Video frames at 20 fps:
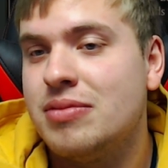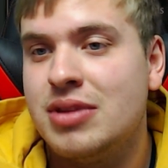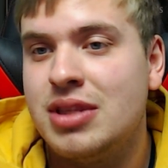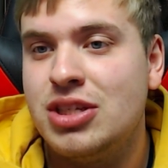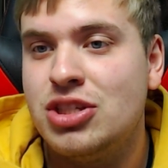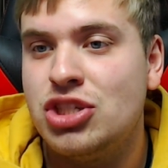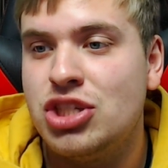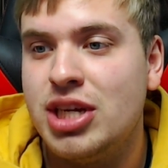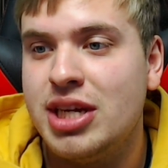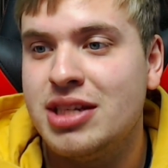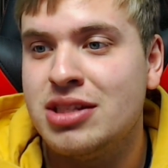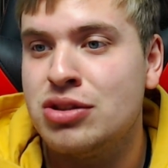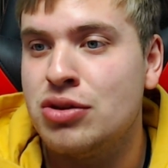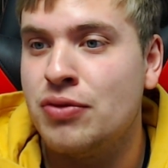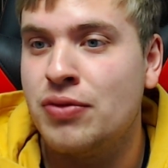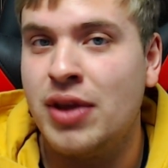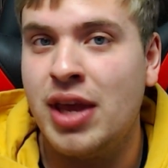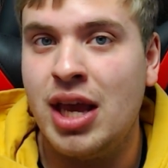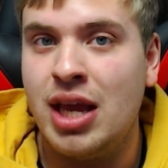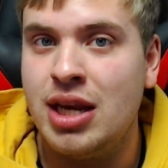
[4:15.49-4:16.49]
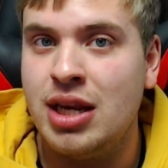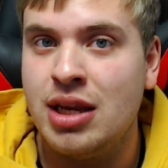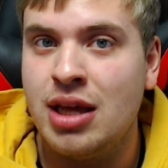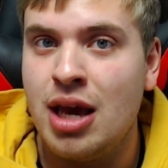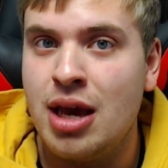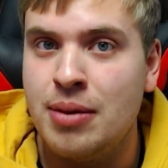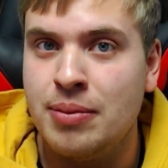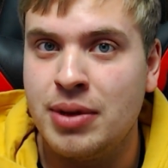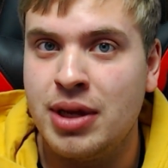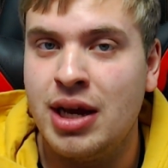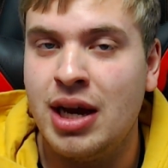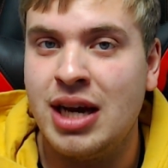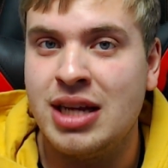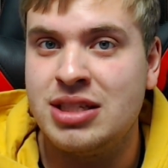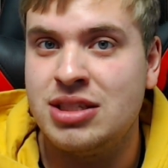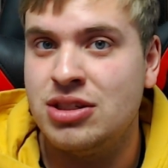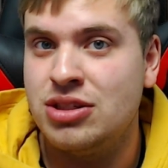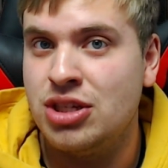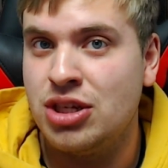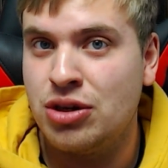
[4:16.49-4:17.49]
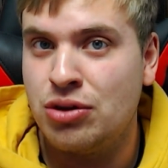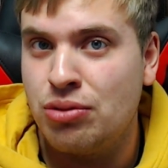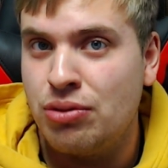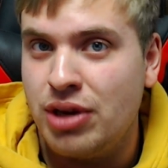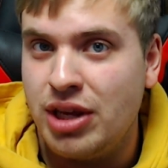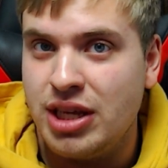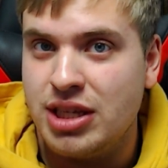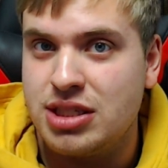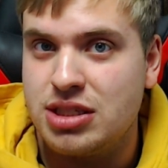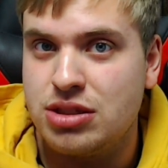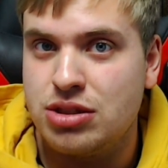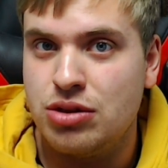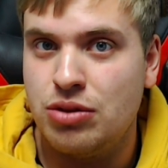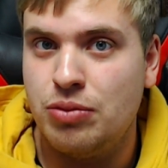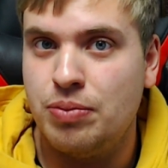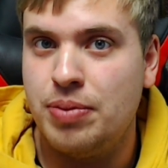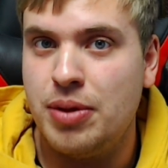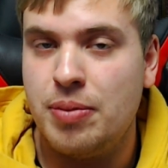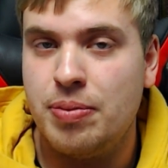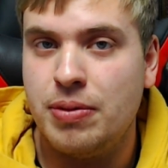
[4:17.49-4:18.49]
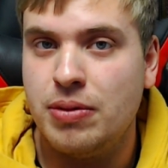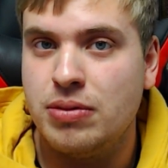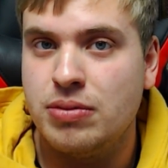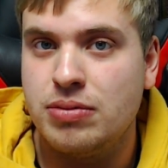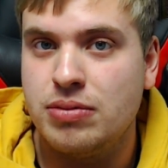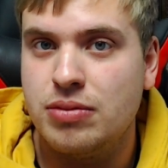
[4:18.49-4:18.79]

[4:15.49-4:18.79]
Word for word: the chance of getting him got decreased, so people